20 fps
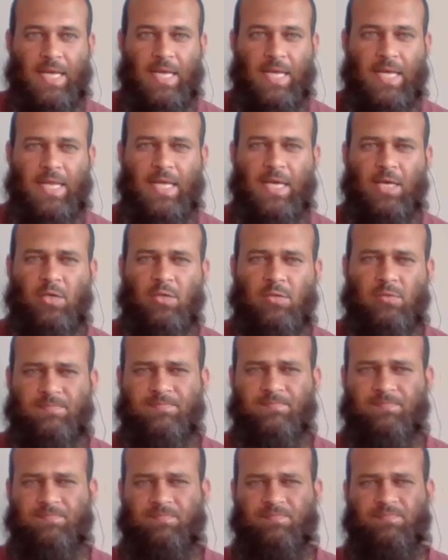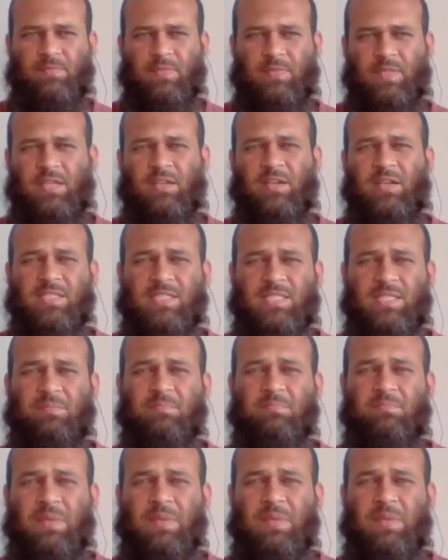Now, there are
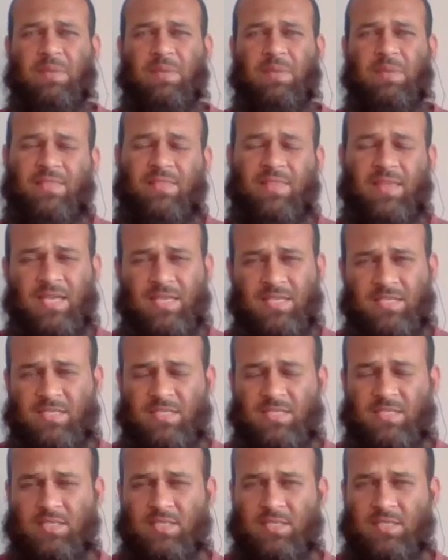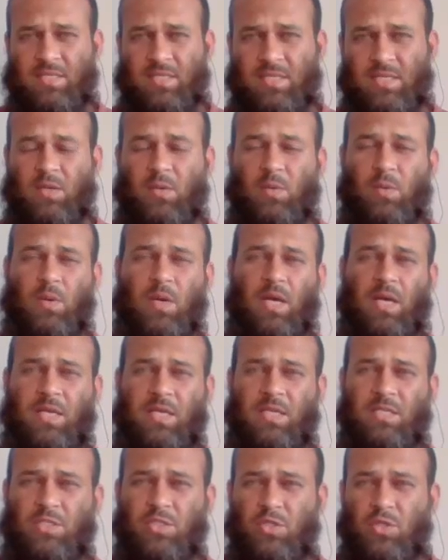some basic things
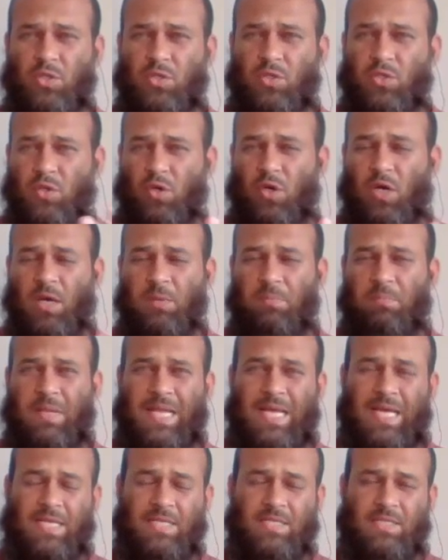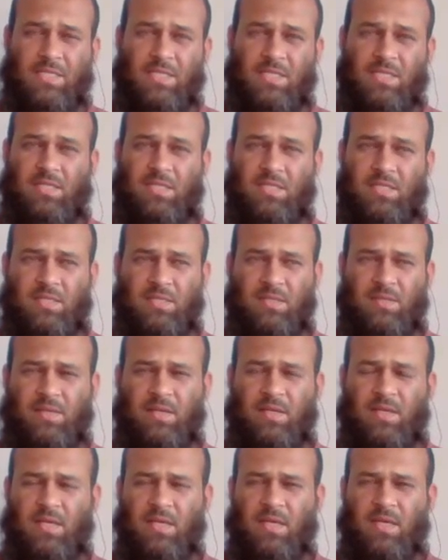required to grow a plant.
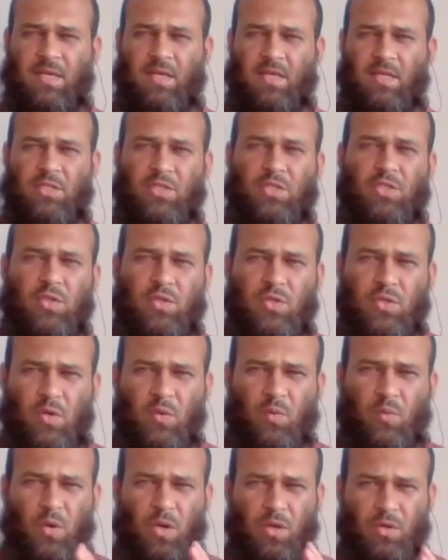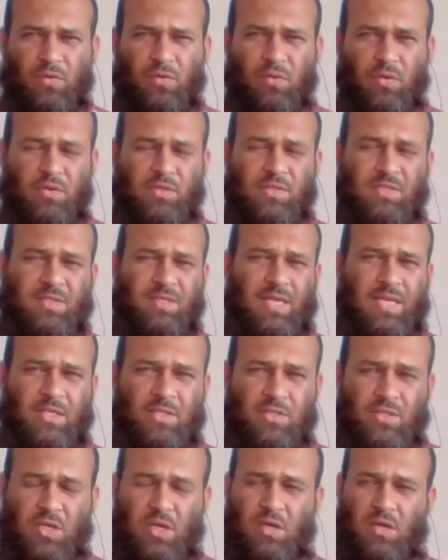Do you know what those
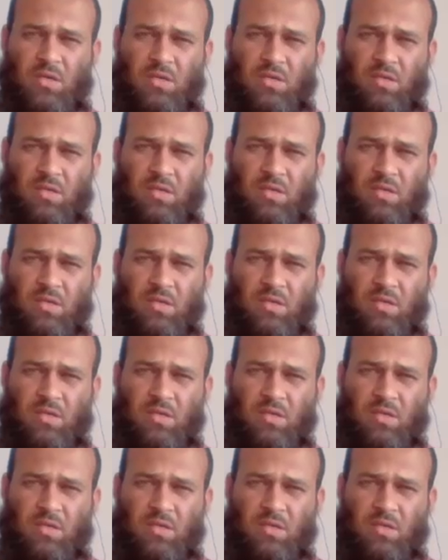things are?